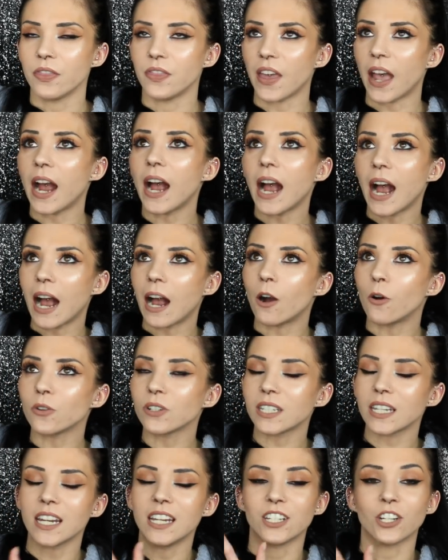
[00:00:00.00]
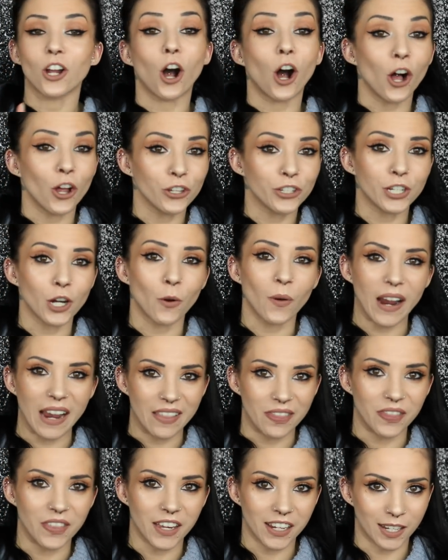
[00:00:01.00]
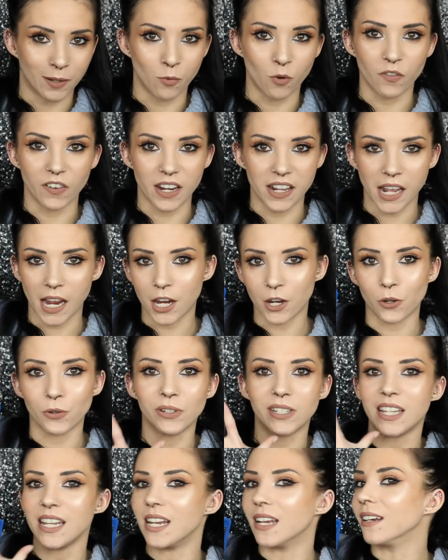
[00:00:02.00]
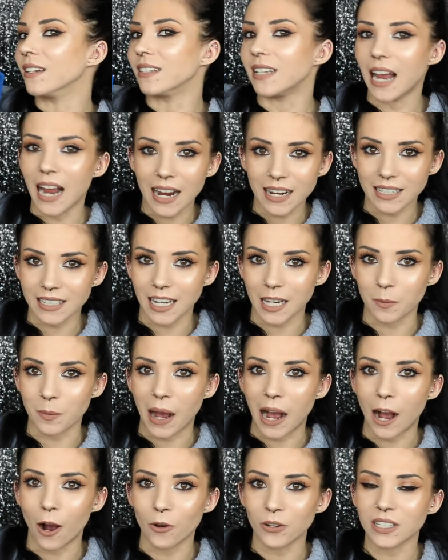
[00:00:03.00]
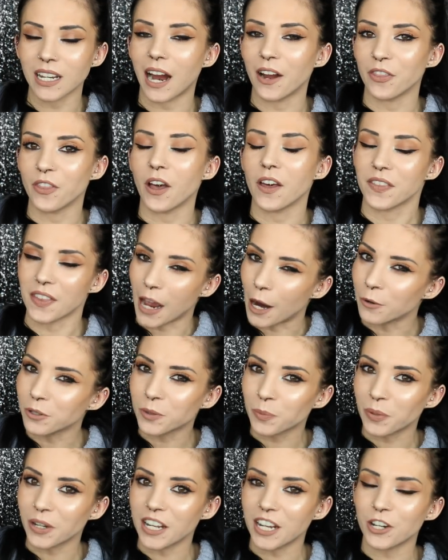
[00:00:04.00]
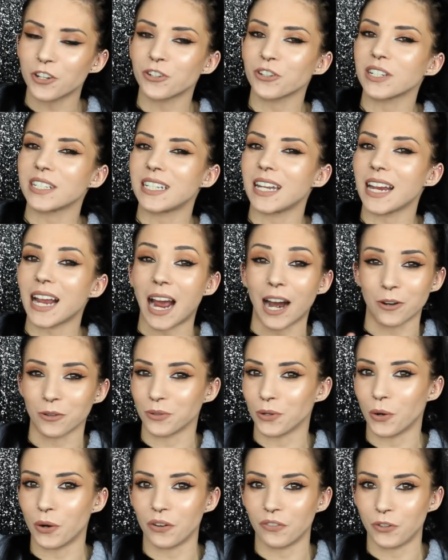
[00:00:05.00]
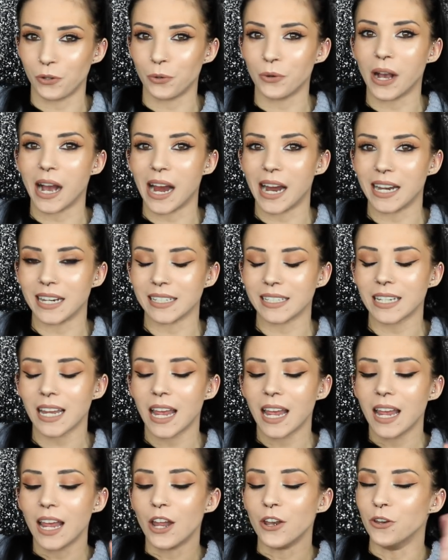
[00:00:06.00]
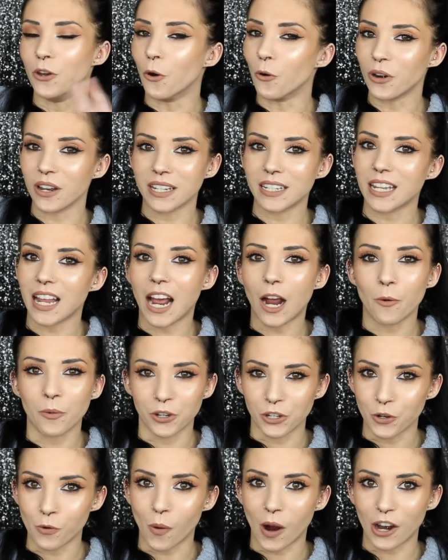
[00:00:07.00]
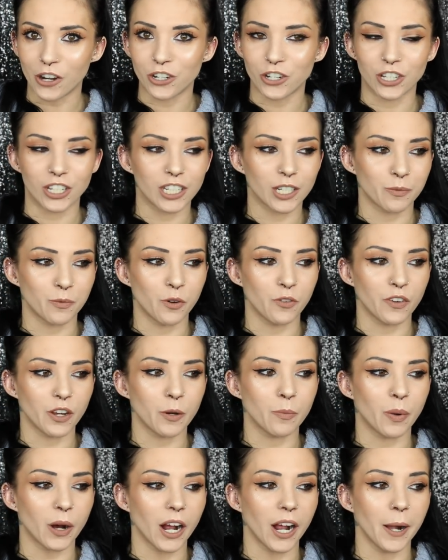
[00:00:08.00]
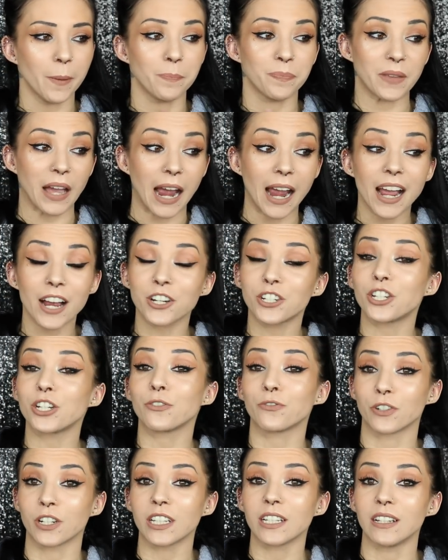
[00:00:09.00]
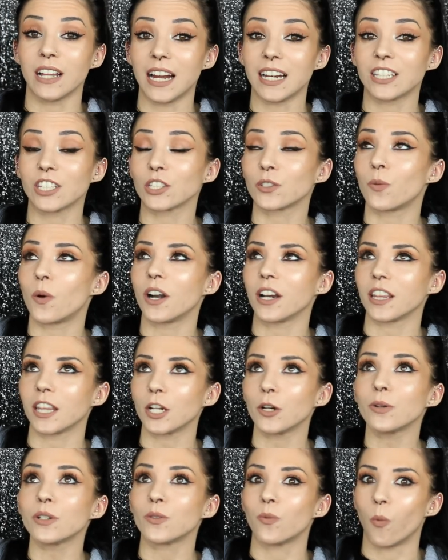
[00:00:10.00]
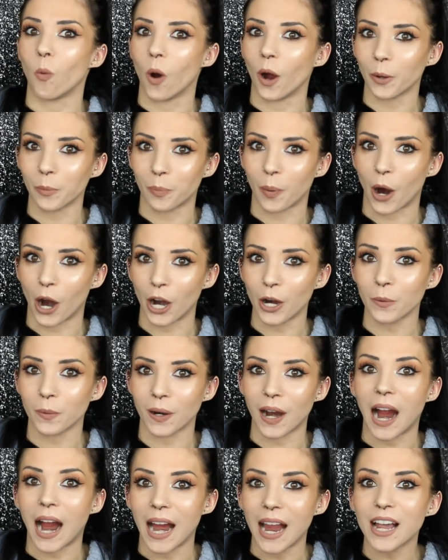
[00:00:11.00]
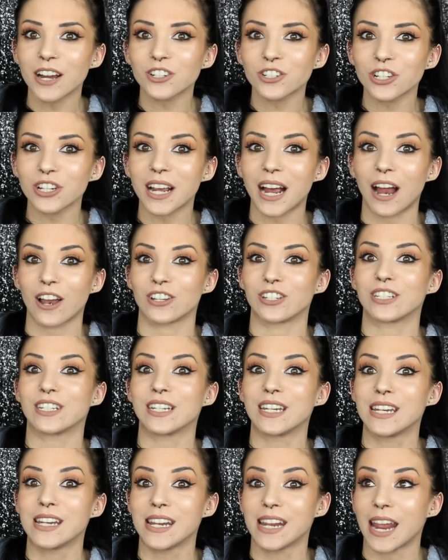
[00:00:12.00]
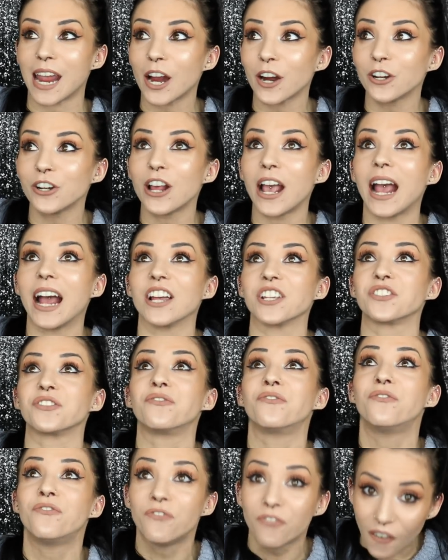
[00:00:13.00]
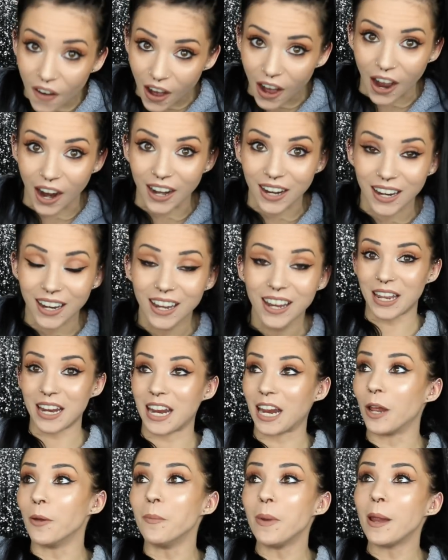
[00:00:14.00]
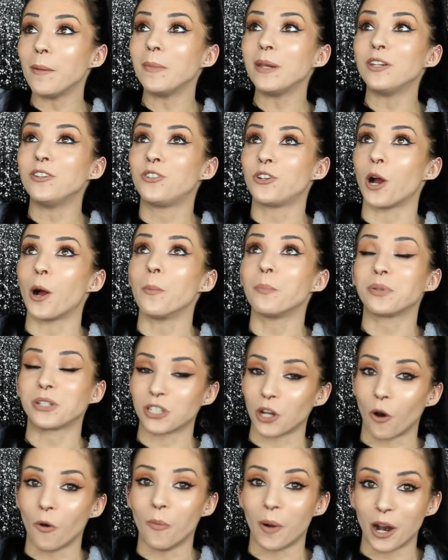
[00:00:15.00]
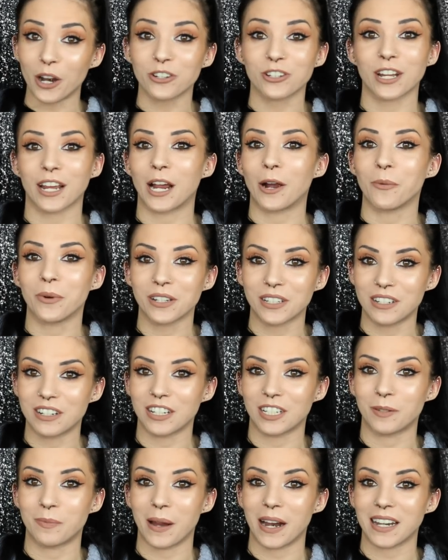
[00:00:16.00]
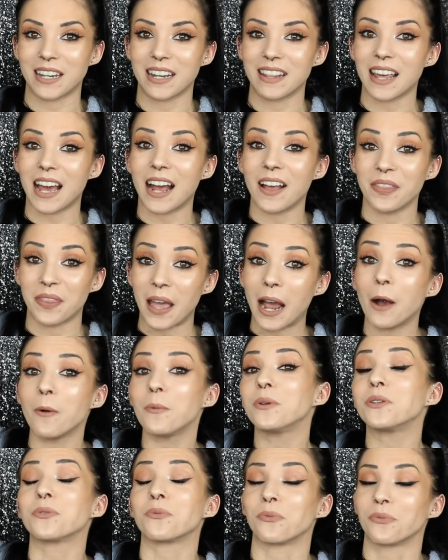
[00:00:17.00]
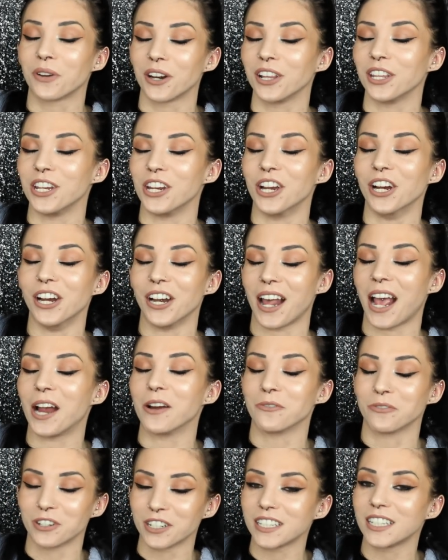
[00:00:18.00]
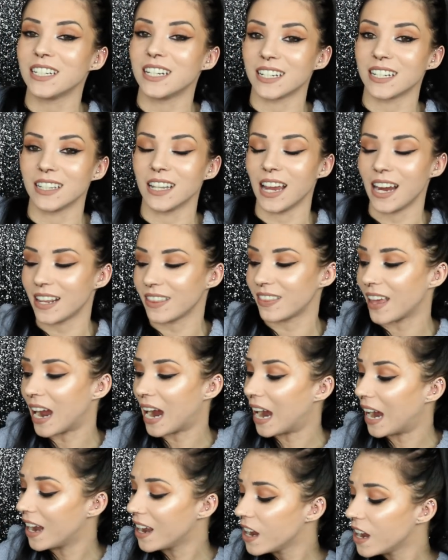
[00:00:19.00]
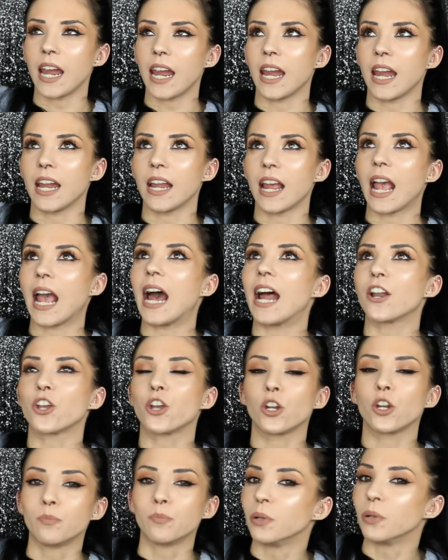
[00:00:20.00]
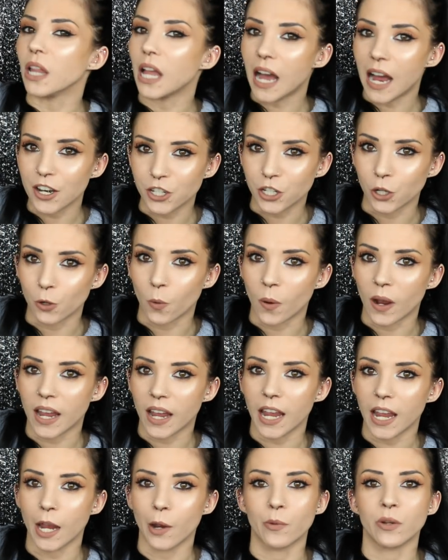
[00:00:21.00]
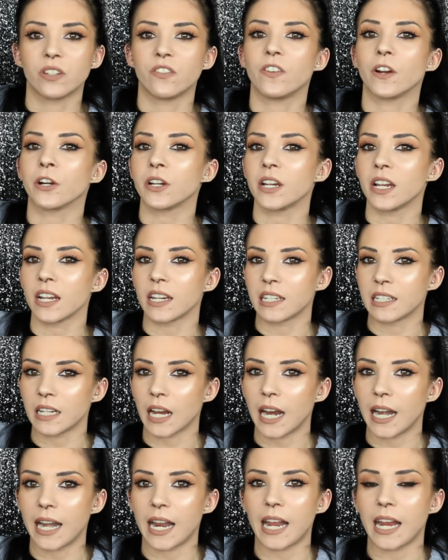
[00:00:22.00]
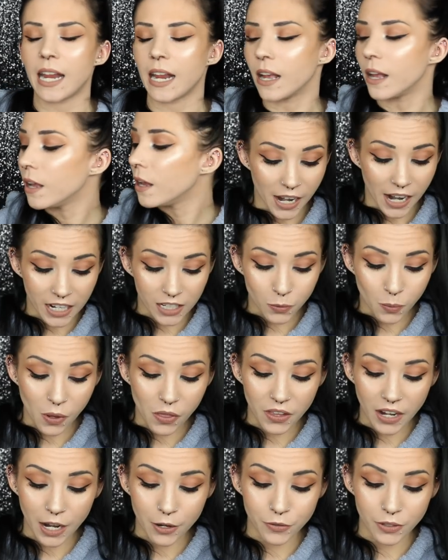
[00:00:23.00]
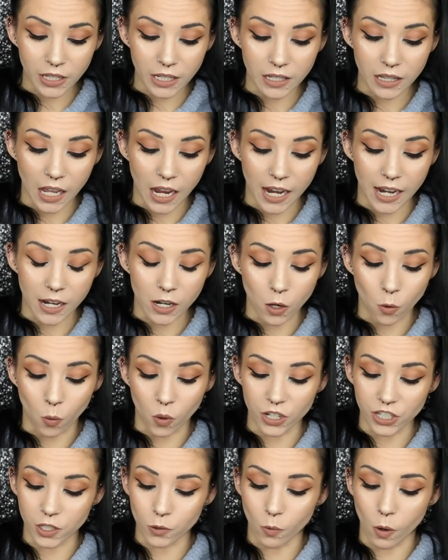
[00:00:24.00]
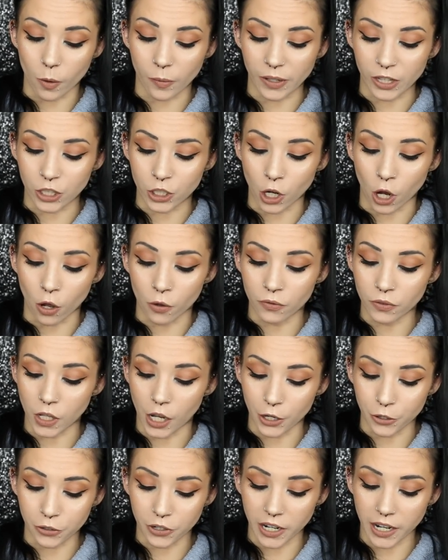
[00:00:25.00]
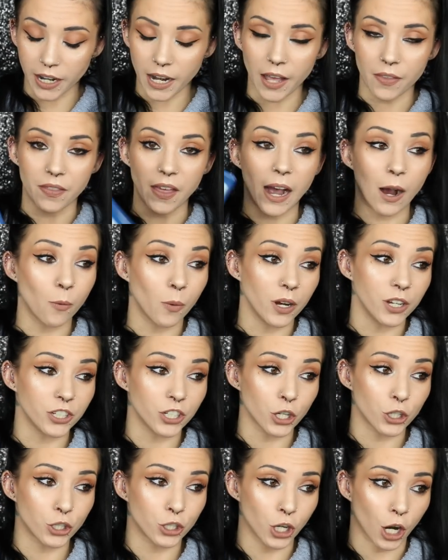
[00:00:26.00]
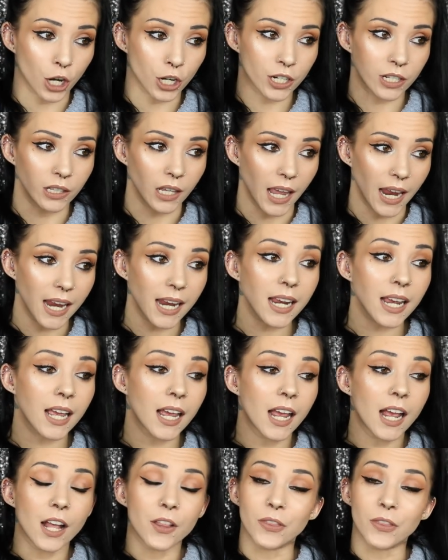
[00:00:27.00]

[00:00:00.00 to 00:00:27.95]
That house is also in this movie. They use the exact same house. I thought that was pretty interesting. I don't know if you guys noticed that when you watched this movie, but I actually really liked this one. And there was one part where I actually got scared as fuck. Like, it made me jump so much. Like, I wasn't expecting that. That was really good. I really did like that. It had a good plot to it. It was very exciting. Next one that I really liked was the one with Dolph Lundgren, and that was Shark Lake.